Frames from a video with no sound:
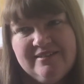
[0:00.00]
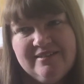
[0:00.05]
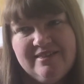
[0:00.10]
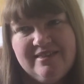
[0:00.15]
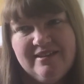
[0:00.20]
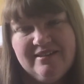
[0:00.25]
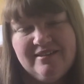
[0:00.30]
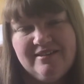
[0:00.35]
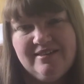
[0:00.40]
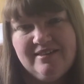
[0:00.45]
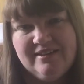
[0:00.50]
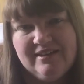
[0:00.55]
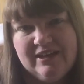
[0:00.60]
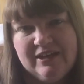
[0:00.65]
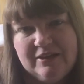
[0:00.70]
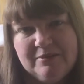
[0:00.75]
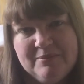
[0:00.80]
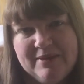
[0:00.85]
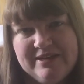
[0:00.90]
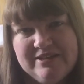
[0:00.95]
then I think
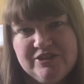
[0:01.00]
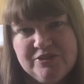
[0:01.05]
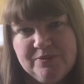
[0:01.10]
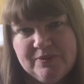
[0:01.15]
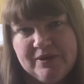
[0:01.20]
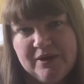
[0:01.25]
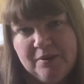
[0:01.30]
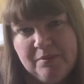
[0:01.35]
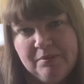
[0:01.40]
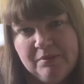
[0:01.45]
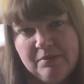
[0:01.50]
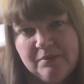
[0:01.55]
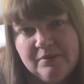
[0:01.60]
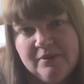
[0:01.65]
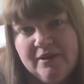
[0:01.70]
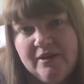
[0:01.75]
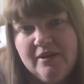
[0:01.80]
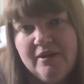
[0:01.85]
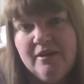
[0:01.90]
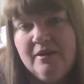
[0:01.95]
I may do a couple,
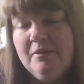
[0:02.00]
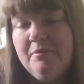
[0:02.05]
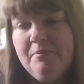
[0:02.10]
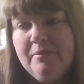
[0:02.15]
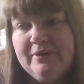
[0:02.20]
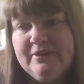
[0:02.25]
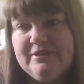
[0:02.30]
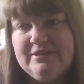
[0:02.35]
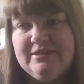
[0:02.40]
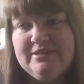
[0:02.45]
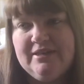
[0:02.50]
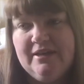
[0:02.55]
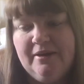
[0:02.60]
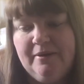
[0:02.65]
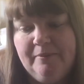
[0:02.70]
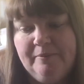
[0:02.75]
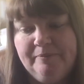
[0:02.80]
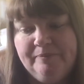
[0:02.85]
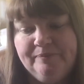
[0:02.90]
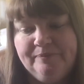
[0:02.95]
but
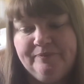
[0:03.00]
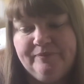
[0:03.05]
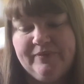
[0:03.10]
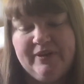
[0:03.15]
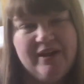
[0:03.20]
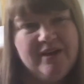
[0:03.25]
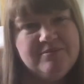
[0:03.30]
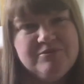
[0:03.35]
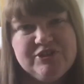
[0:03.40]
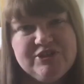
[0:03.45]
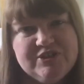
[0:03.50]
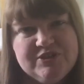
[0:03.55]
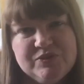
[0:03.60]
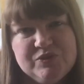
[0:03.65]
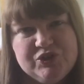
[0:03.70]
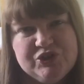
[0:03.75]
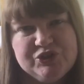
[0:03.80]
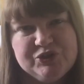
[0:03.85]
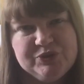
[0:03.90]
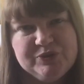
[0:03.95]
I'm just
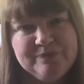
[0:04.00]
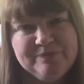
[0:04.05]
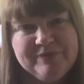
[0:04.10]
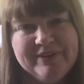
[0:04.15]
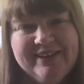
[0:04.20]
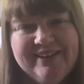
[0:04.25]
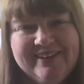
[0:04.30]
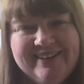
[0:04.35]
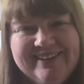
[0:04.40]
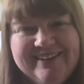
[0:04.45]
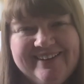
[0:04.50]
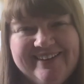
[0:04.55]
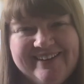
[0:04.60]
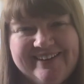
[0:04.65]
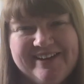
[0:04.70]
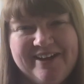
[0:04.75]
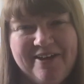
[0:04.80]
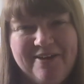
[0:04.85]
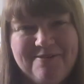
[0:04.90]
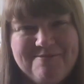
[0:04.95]
not sure. I
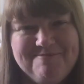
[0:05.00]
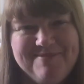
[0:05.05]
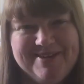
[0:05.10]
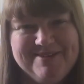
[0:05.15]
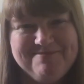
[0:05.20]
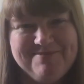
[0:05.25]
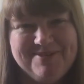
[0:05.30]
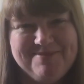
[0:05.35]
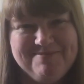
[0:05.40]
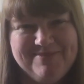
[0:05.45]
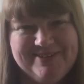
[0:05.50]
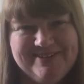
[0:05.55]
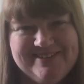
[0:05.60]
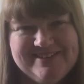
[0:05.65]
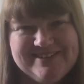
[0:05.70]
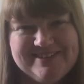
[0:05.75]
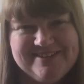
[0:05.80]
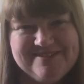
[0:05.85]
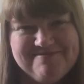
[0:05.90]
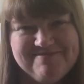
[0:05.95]
can't make my
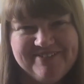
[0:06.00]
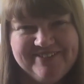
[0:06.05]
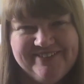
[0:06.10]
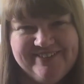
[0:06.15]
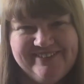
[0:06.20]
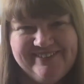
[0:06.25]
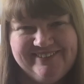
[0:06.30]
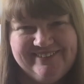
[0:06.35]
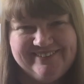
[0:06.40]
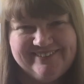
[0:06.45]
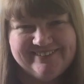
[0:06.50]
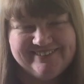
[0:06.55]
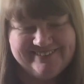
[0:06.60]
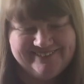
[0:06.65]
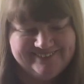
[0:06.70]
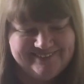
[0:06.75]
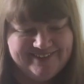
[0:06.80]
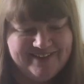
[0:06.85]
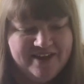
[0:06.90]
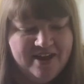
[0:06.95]
mind up.
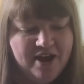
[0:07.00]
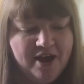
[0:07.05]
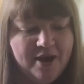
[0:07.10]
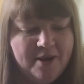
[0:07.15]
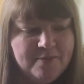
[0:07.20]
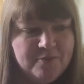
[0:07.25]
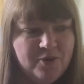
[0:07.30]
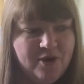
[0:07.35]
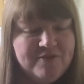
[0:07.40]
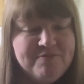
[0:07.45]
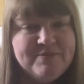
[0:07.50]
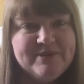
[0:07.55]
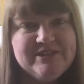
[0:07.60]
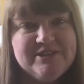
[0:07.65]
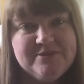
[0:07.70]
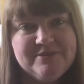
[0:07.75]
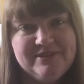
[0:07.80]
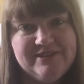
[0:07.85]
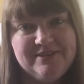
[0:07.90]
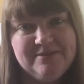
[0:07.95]
What I've been
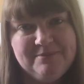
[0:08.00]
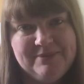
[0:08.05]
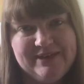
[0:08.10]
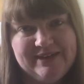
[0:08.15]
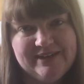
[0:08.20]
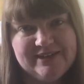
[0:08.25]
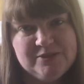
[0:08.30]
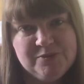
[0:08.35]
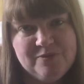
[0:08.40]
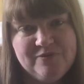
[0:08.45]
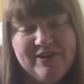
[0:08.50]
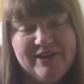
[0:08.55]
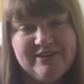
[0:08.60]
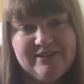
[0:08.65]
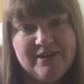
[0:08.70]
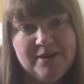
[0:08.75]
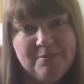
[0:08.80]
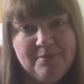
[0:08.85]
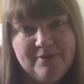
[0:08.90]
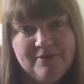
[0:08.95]
doing at the minute, because we've had a
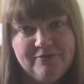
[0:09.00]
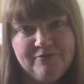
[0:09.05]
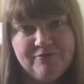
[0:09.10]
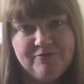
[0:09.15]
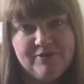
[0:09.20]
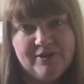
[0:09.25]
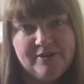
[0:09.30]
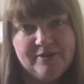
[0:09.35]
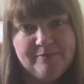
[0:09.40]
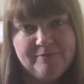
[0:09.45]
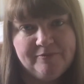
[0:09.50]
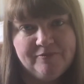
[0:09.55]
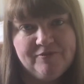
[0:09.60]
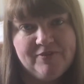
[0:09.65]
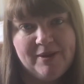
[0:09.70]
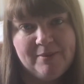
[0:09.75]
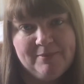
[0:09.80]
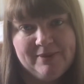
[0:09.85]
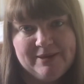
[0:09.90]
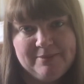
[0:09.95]
couple of
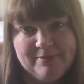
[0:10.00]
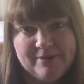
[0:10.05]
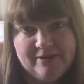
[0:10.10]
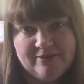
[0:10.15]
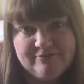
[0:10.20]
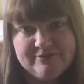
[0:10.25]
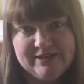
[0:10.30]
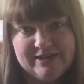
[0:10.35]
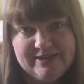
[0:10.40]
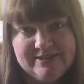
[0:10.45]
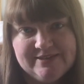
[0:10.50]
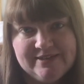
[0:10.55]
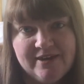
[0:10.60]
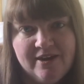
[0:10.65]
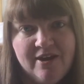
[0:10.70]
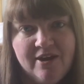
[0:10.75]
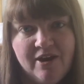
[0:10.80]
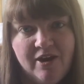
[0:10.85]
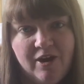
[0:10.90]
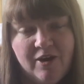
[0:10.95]
family birthdays,
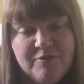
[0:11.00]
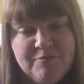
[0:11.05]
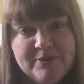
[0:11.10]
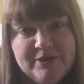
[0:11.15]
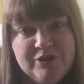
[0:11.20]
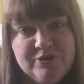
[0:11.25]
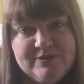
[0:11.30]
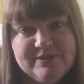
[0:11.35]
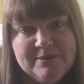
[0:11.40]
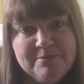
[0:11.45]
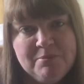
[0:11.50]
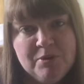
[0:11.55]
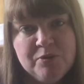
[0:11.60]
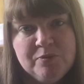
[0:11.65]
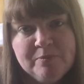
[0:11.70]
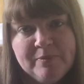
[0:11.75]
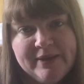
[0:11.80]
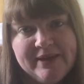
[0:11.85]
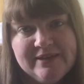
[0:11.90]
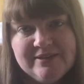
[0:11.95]
I've been using
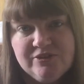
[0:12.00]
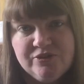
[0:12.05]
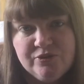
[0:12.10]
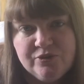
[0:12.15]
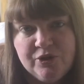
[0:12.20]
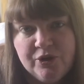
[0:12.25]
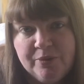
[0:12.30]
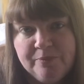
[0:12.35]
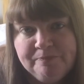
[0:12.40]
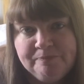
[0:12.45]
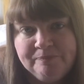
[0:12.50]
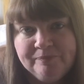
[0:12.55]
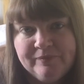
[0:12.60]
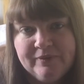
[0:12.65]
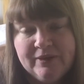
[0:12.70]
moonpig.com